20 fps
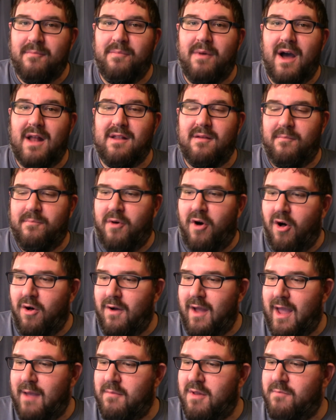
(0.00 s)
but
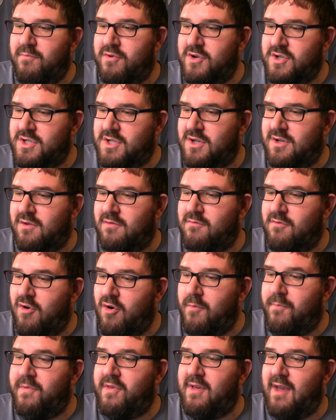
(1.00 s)
Paul Heyman pushes the
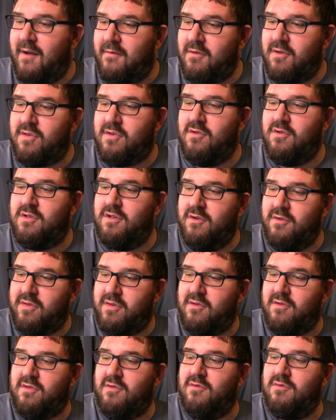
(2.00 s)
ropes ever so
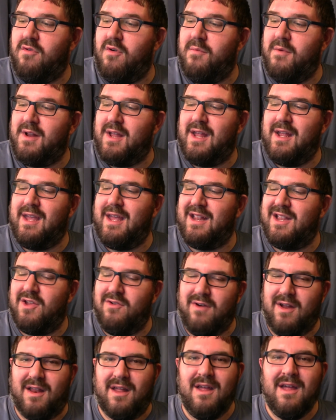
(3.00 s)
closer so Roman can get
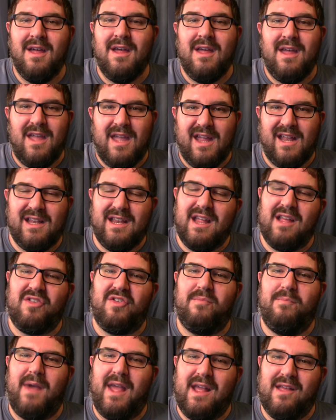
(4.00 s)
to it. In the
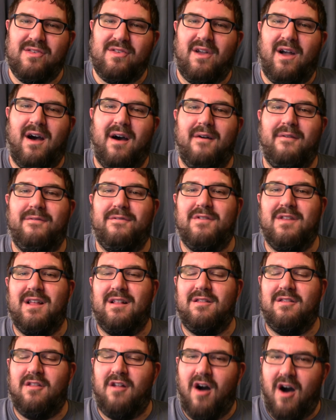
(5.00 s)
space of
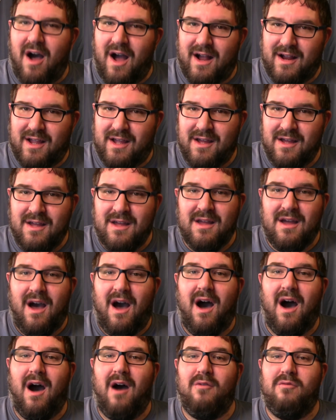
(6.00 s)
the lock,
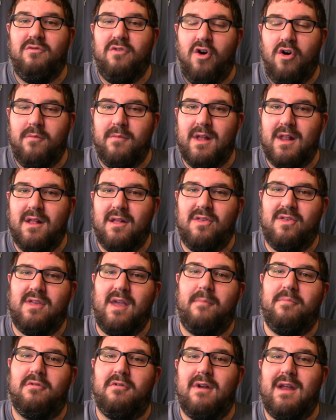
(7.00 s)
uh, Roman
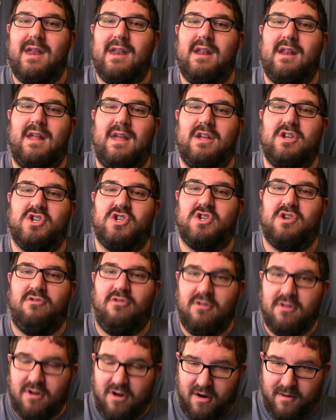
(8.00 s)
separated his
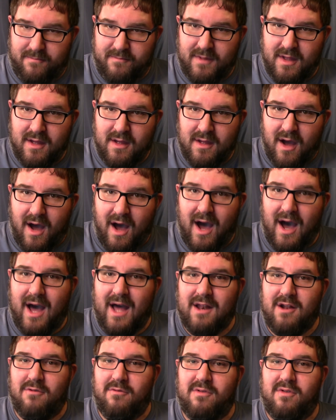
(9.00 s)
shoulder.
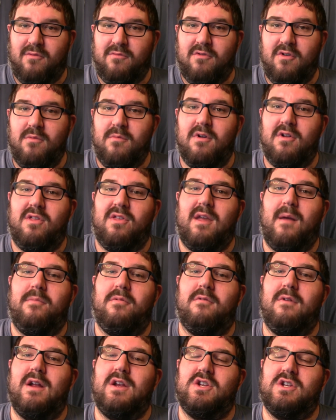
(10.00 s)
Uh, there was a rumored
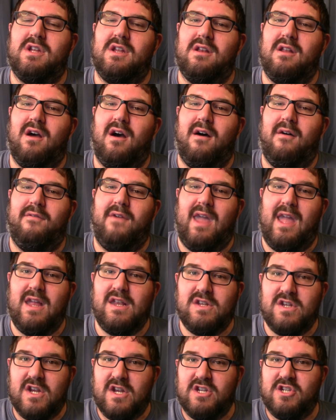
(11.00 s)
separation of
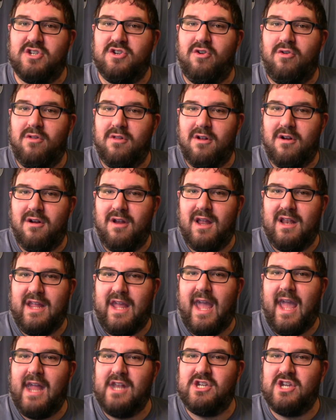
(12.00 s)
AJ's shoulder in
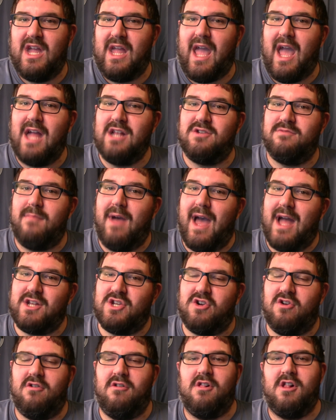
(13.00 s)
the AJ Edge
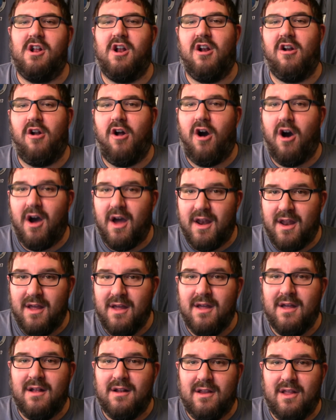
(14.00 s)
match earlier on.
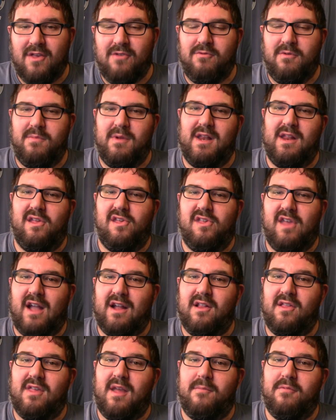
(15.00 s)
This would be the
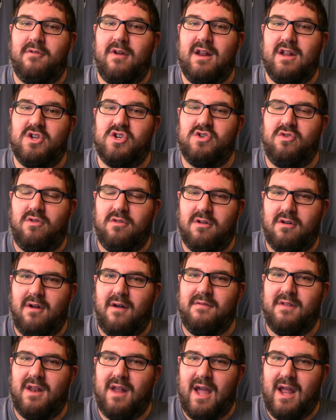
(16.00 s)
second separated shoulder
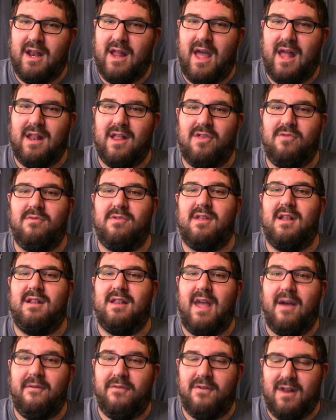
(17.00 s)
of the night, and this was a
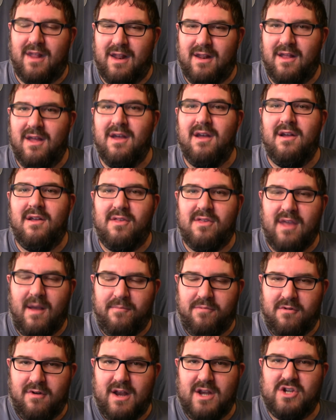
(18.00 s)
definite
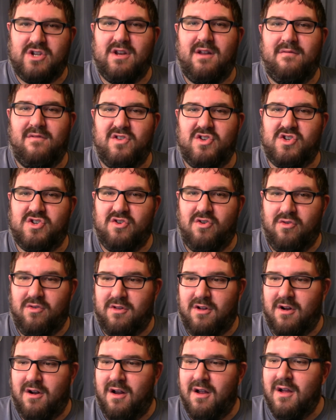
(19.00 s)
separation of the
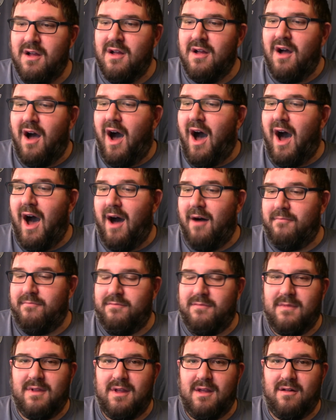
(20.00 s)
shoulder.
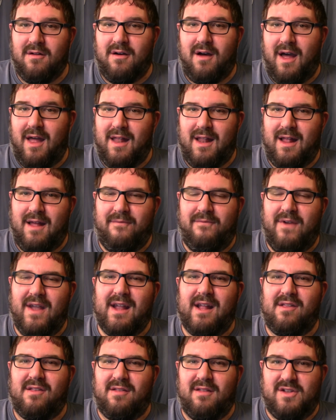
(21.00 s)
Um, you know, and I
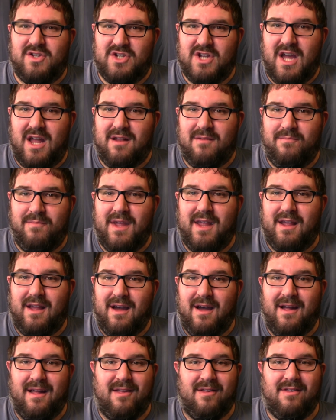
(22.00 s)
think it's legit
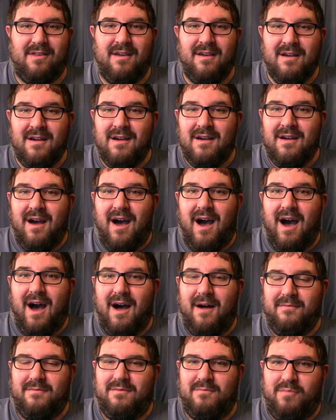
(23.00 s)
because
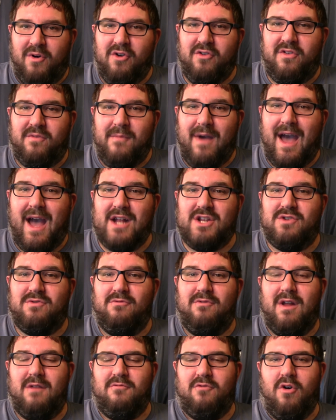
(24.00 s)
uh, post match
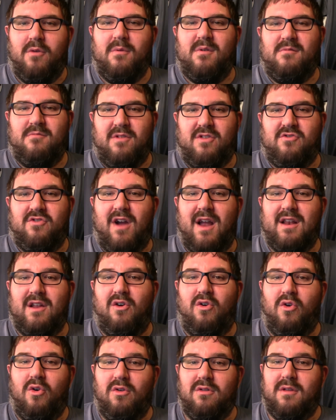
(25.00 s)
when Roman was trying
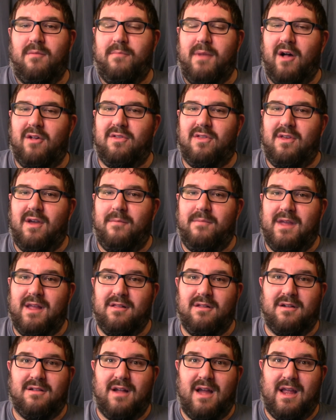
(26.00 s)
to hold the belts up,
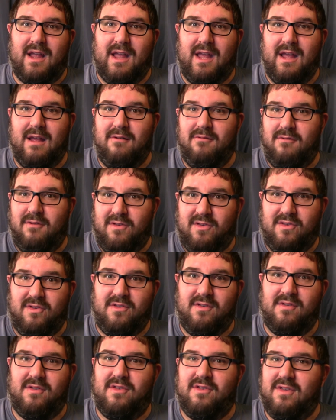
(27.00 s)
he looked like he was
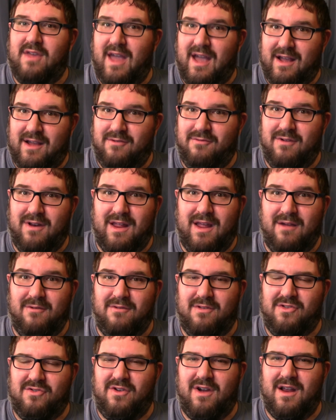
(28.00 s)
sick when he
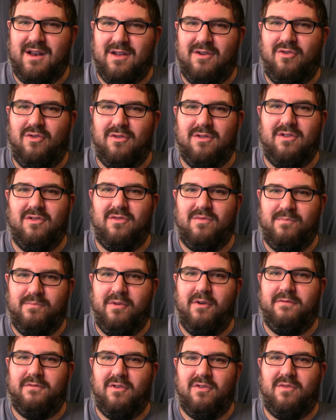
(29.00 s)
was trying to hold those
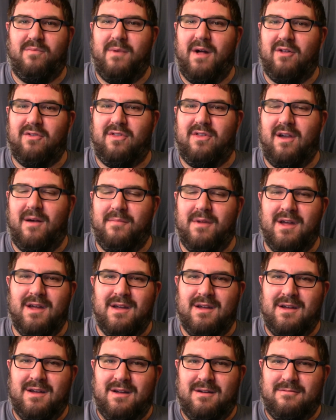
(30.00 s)
both those belts up
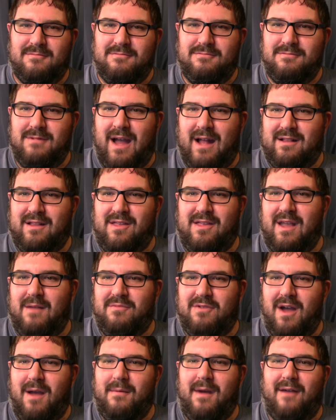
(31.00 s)
at the
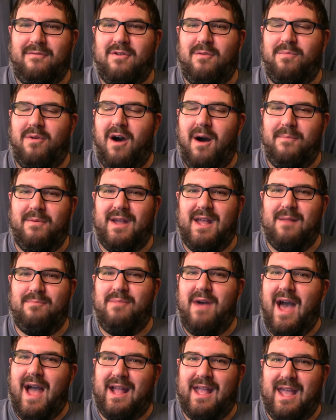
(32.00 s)
same time after popping
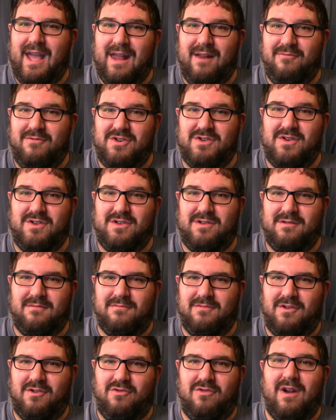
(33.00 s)
it back in, which is
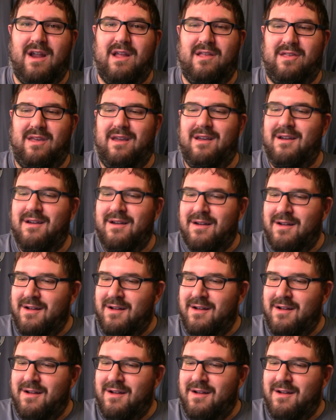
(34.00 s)
crazy.